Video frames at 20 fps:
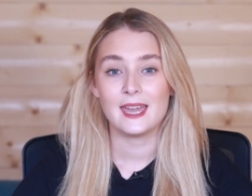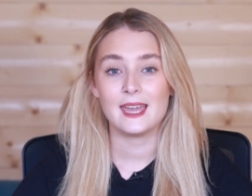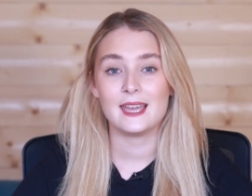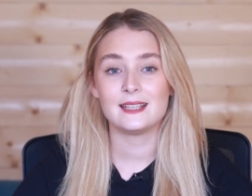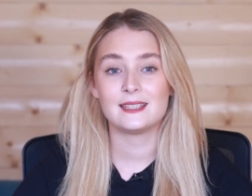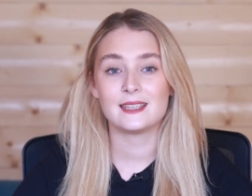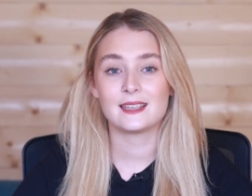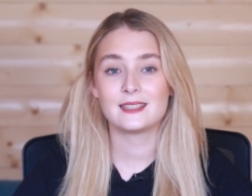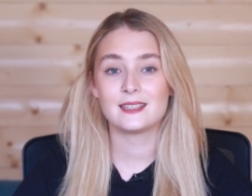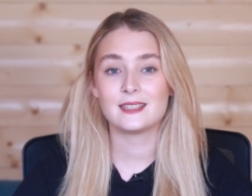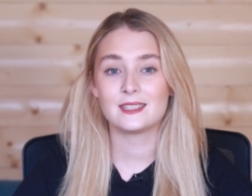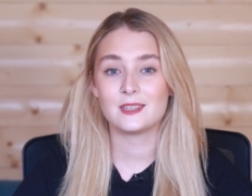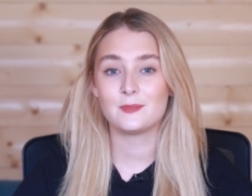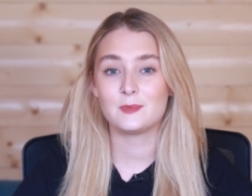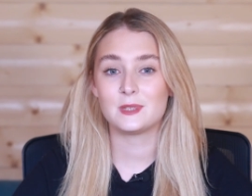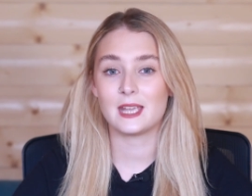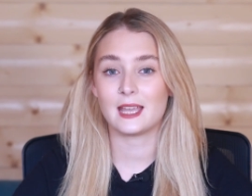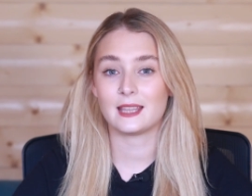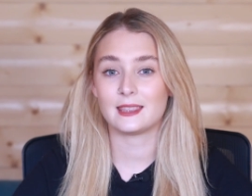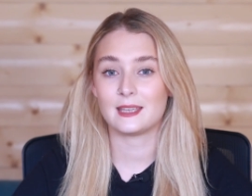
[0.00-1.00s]
It doesn't
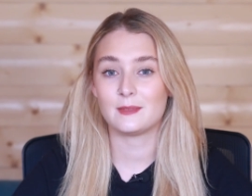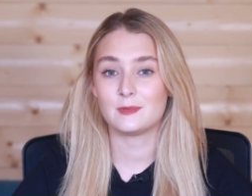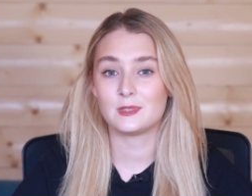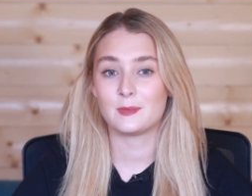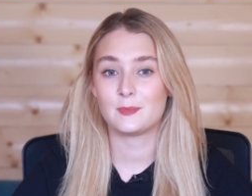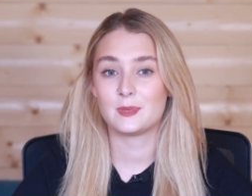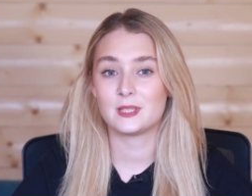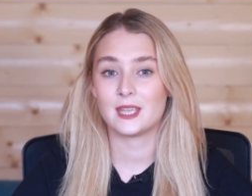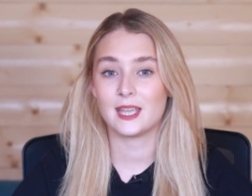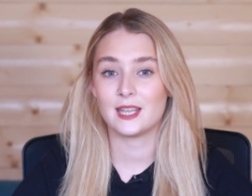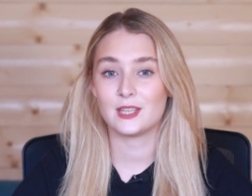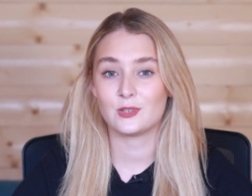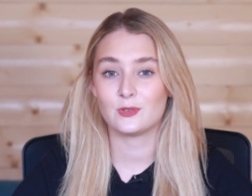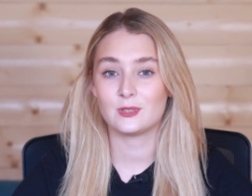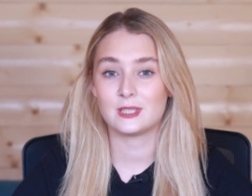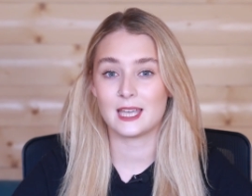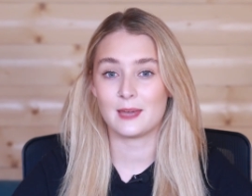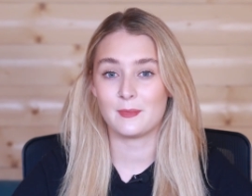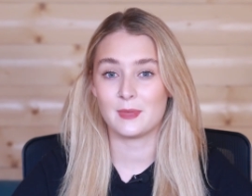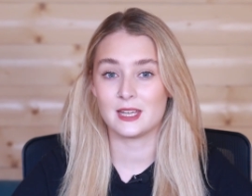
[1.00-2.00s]
subject them to
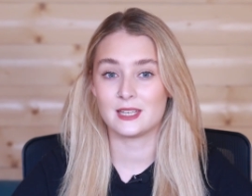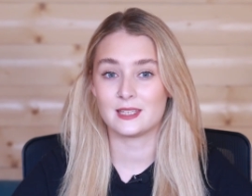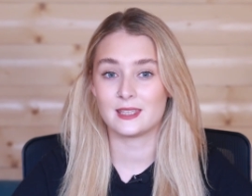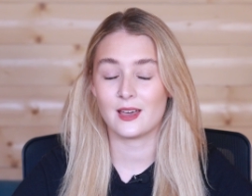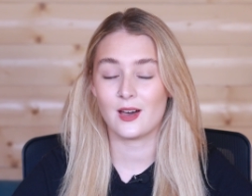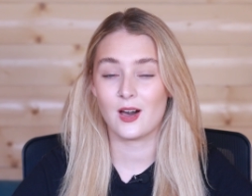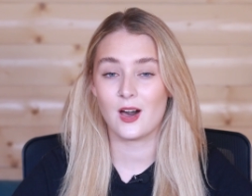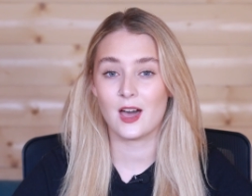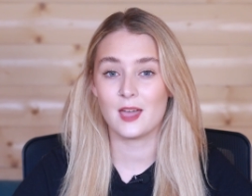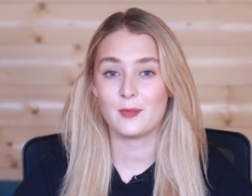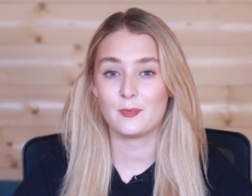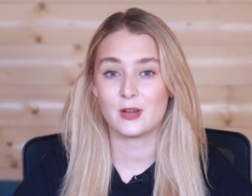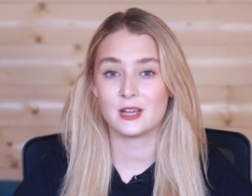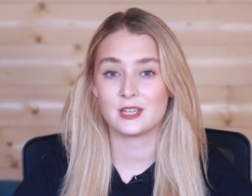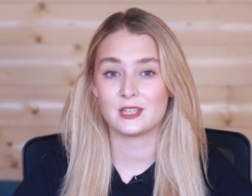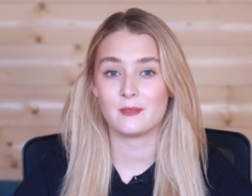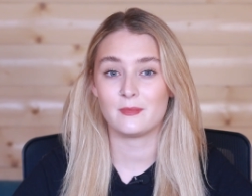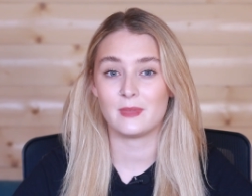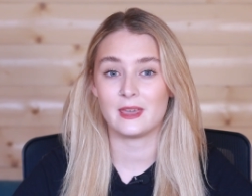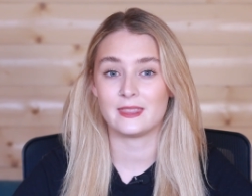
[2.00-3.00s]
potential damage that high
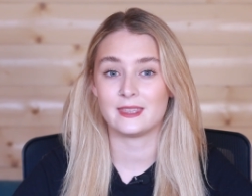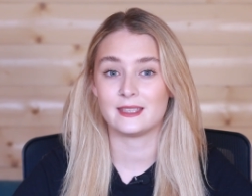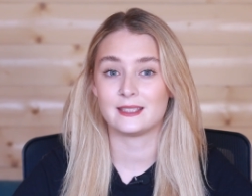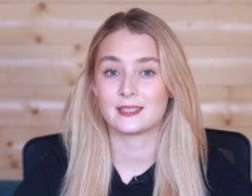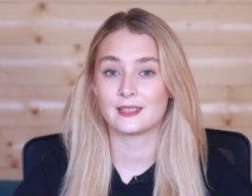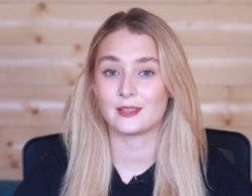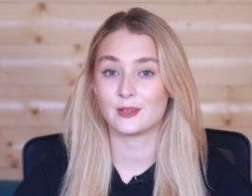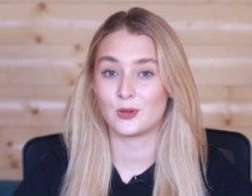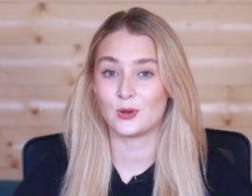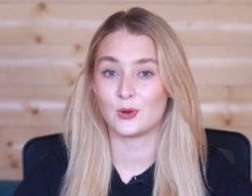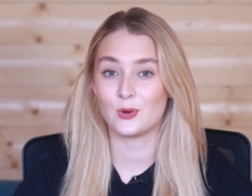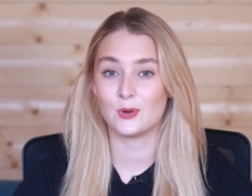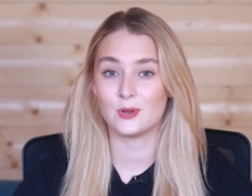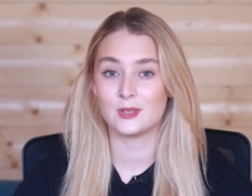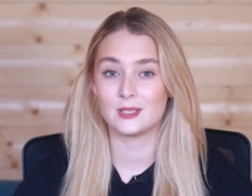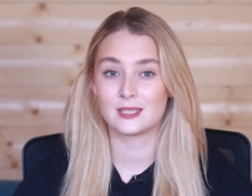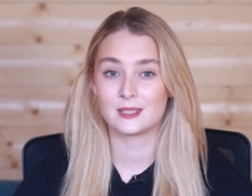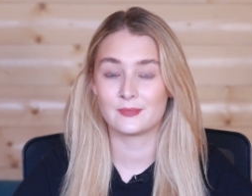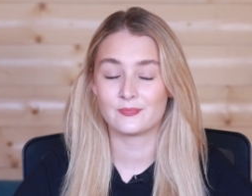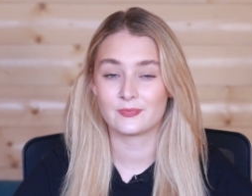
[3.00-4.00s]
pressure methods can
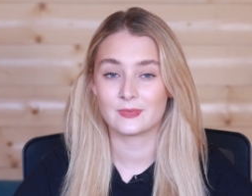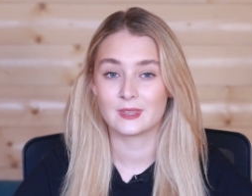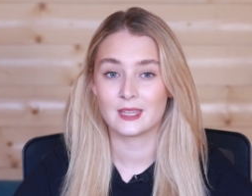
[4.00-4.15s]
cause.